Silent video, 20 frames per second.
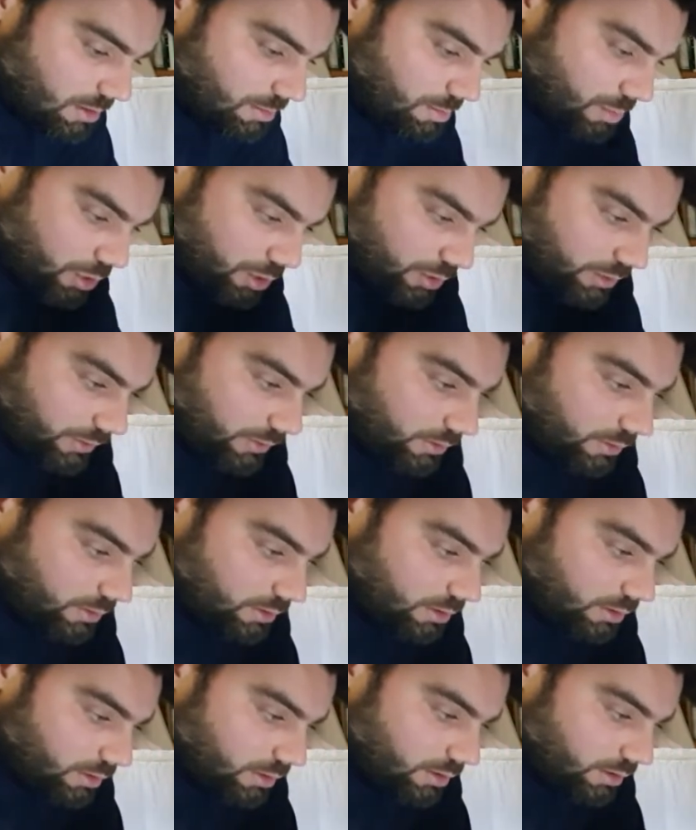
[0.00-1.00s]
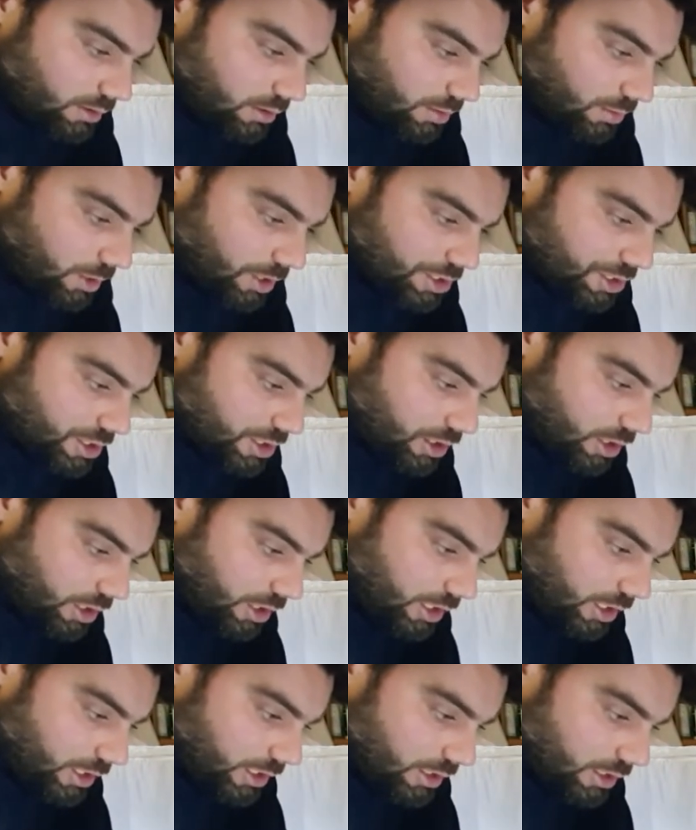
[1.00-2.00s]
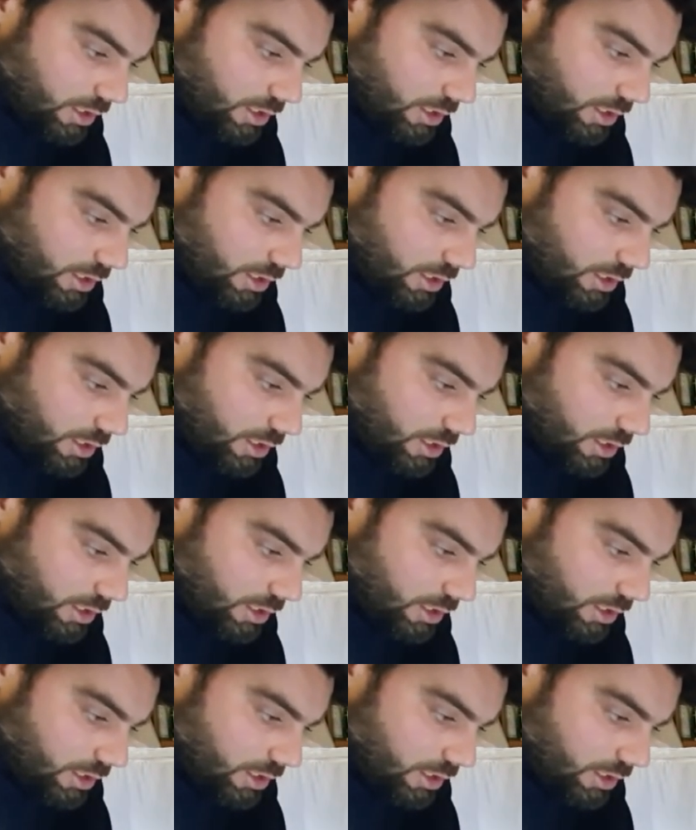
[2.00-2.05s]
put the washer on it,